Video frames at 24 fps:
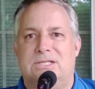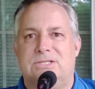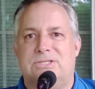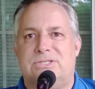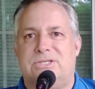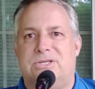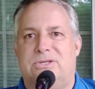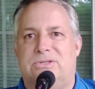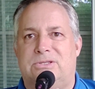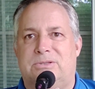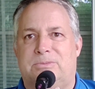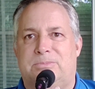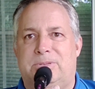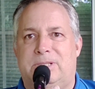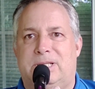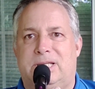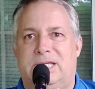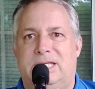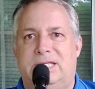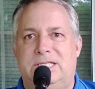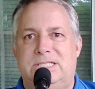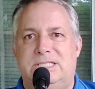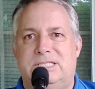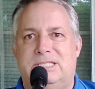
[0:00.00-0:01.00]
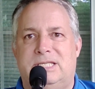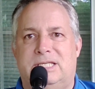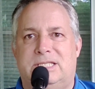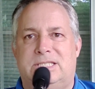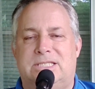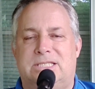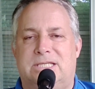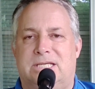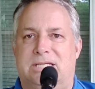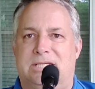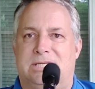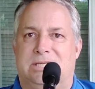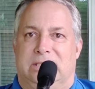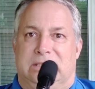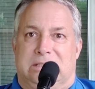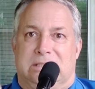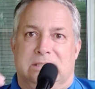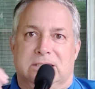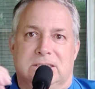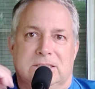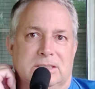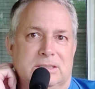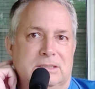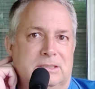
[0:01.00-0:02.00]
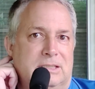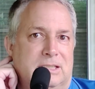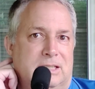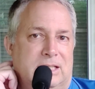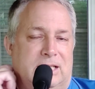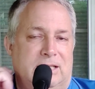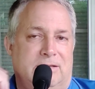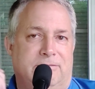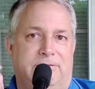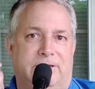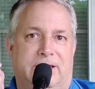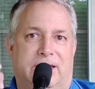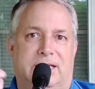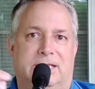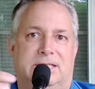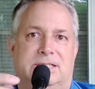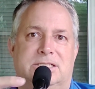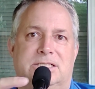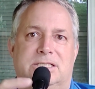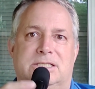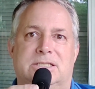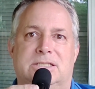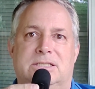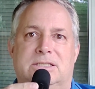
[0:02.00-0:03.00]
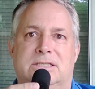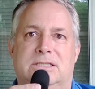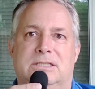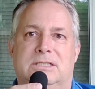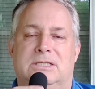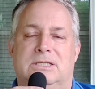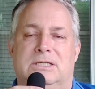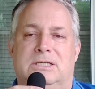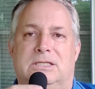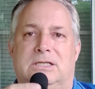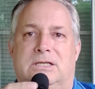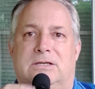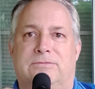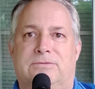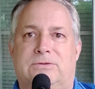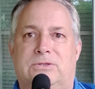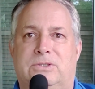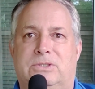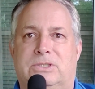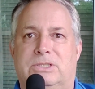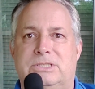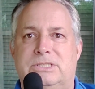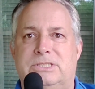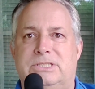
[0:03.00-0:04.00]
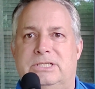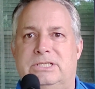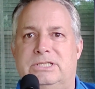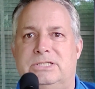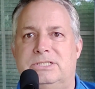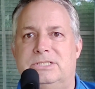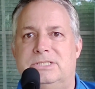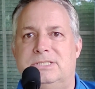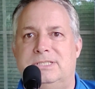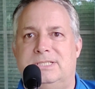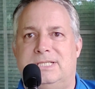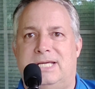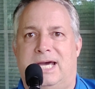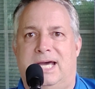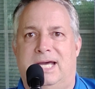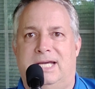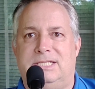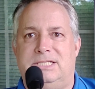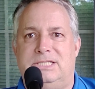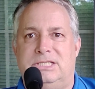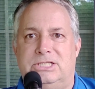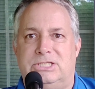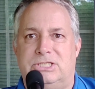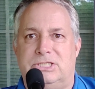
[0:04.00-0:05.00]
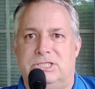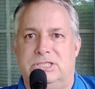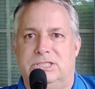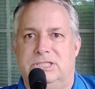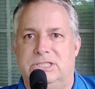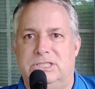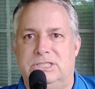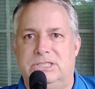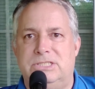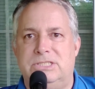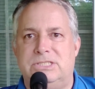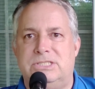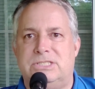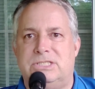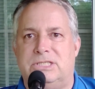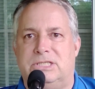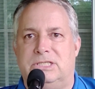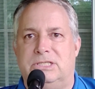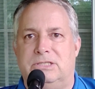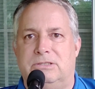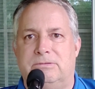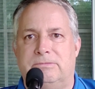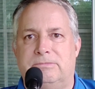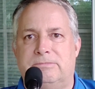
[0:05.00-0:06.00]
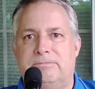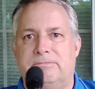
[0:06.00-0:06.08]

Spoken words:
So the place that they live at, of course there's dietitians and